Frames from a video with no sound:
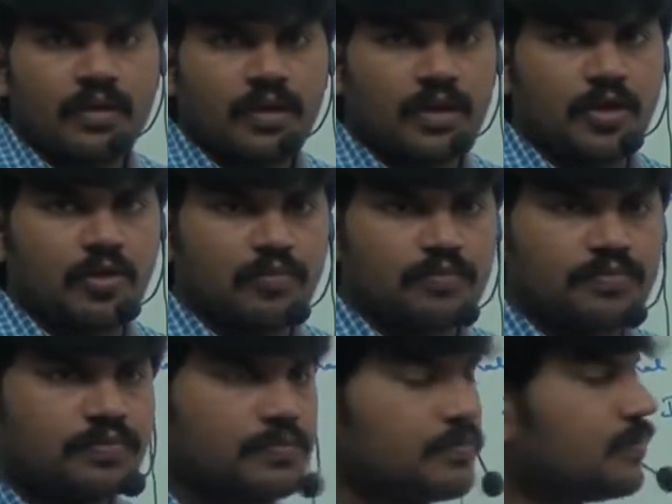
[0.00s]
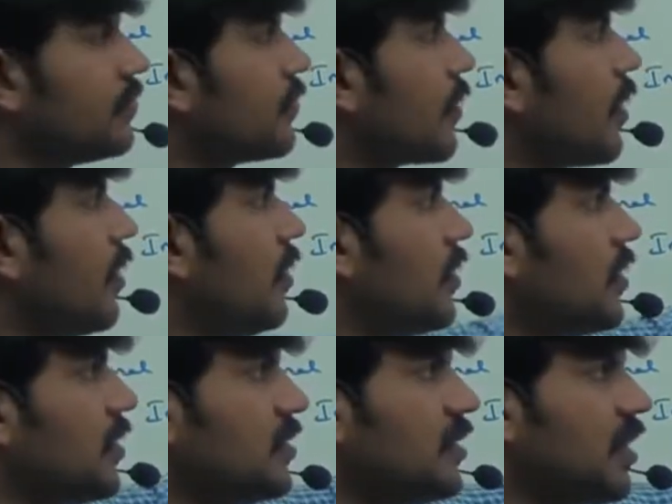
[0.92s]
I hope
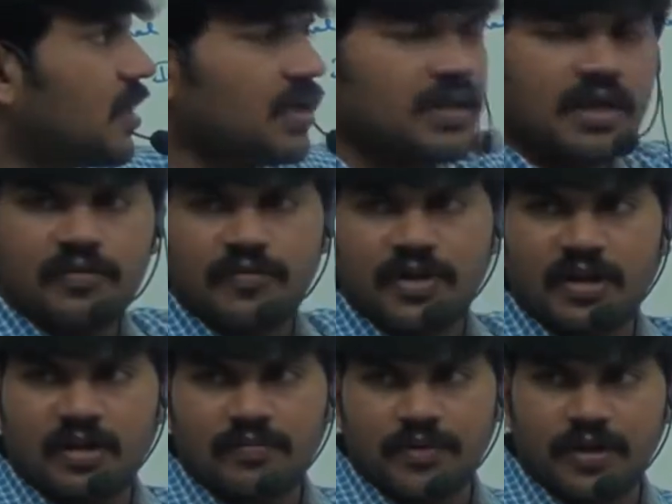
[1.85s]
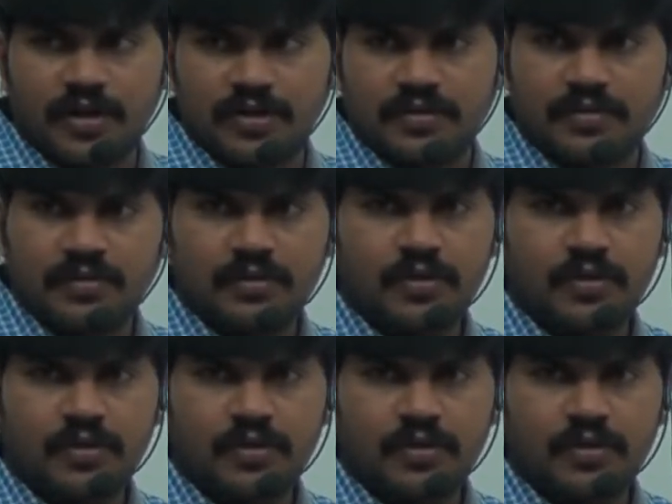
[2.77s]
is that clear for all of you, right?